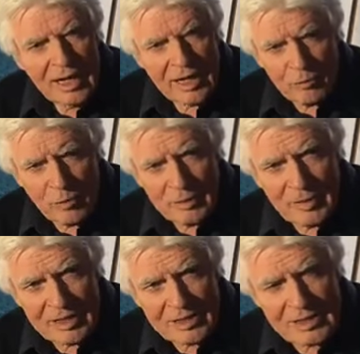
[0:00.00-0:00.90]
and a way
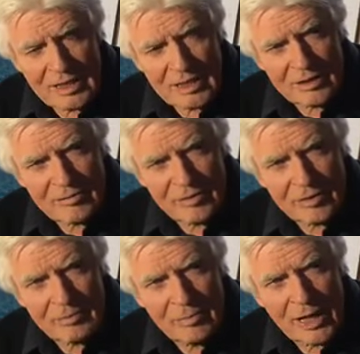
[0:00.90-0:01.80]
better title for
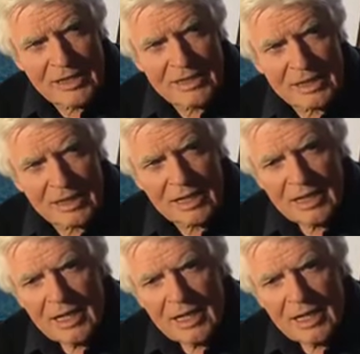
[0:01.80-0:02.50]
the painting.